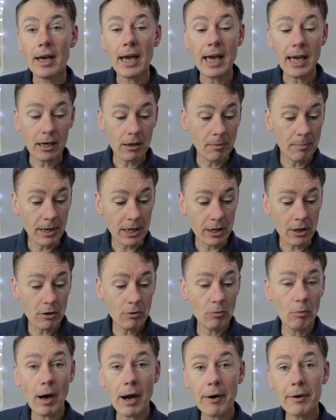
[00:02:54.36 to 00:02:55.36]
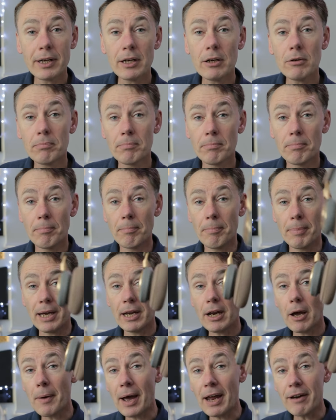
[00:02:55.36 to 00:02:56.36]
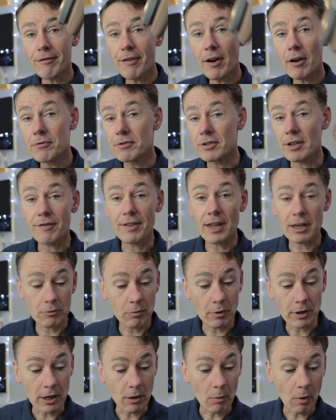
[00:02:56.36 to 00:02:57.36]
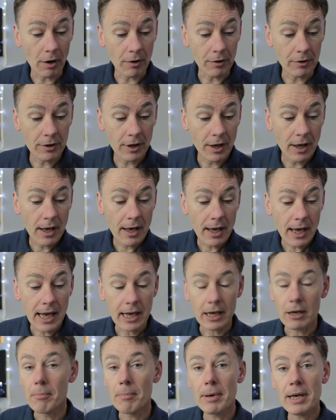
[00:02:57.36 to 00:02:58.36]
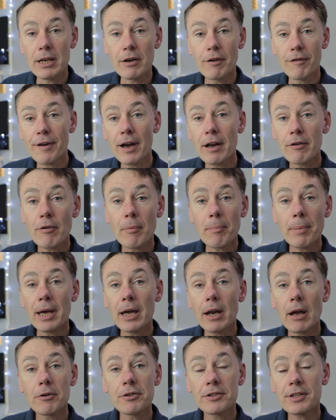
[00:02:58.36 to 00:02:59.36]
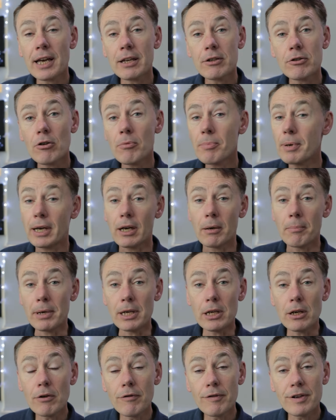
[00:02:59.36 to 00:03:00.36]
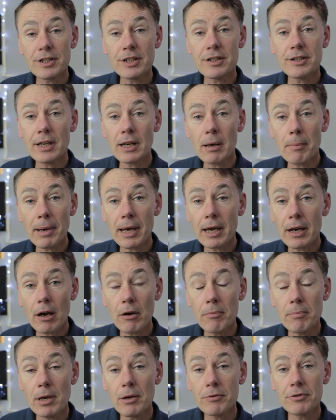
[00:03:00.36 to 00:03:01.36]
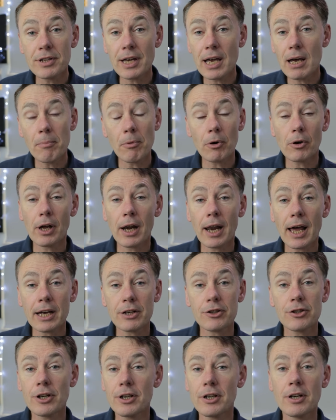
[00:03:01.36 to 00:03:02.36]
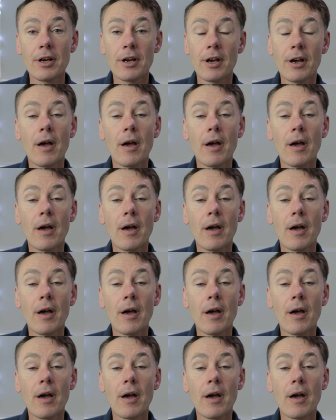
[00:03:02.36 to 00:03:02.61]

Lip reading: It can be you wearing your B&O headphones, if that's what you want. It can be your favourite B&O setup. It can be you visiting a B&O museum or collection.